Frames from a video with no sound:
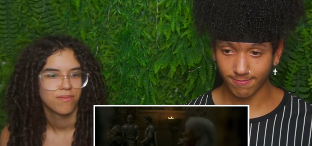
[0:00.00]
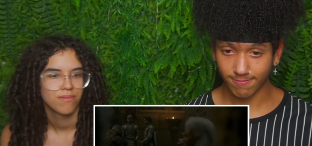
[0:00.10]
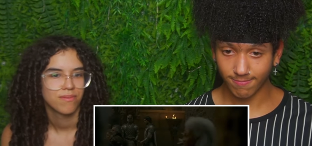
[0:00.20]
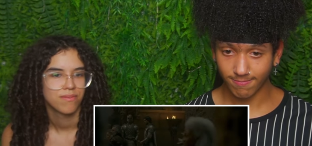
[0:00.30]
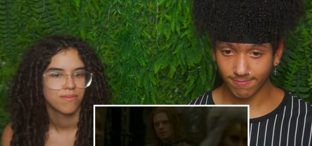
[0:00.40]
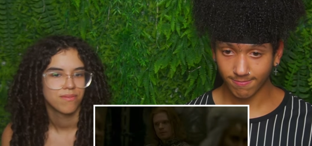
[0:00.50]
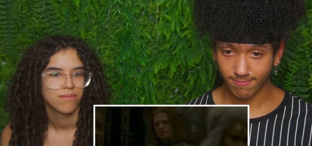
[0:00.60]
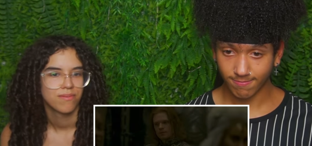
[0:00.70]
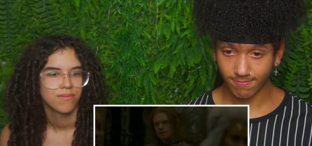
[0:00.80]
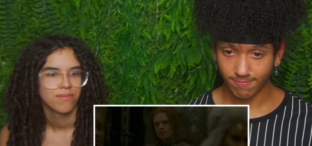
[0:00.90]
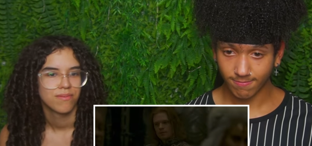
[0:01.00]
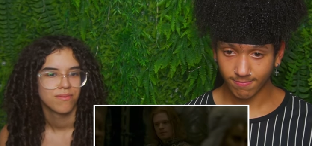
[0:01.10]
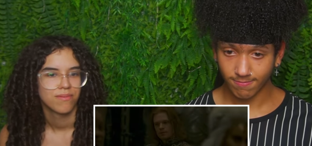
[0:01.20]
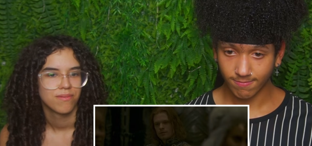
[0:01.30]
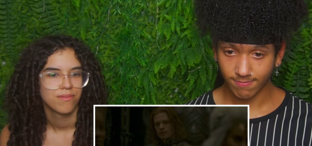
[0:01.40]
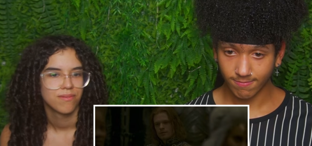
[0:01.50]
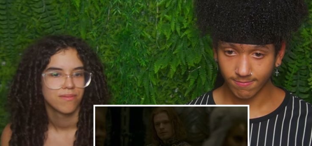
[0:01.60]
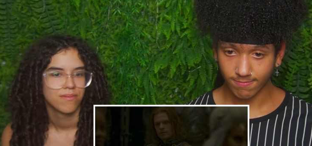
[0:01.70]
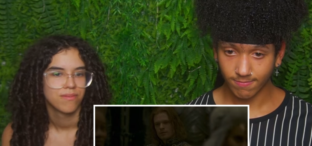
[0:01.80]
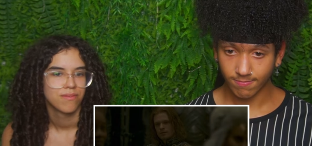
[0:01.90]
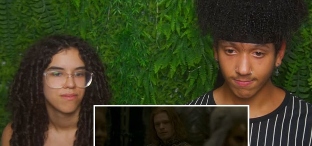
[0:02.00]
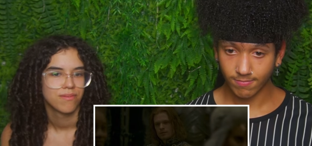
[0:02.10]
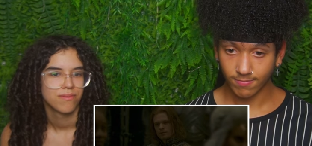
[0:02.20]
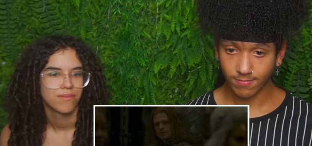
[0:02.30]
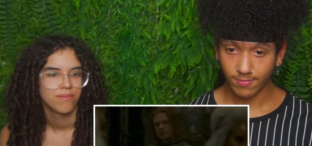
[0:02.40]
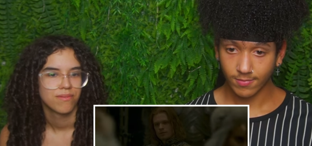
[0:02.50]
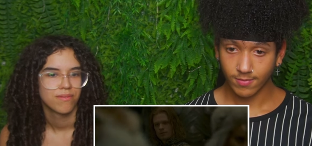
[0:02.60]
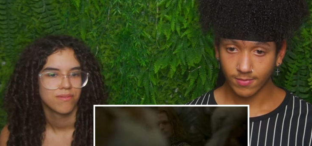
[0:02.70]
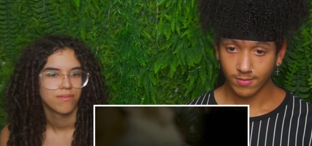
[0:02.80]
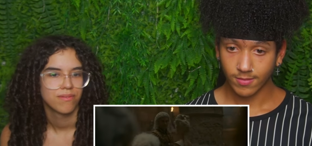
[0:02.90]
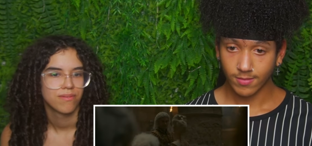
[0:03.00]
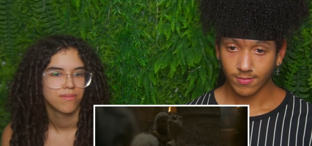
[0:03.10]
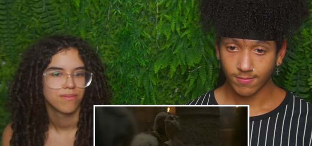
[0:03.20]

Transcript: (silence)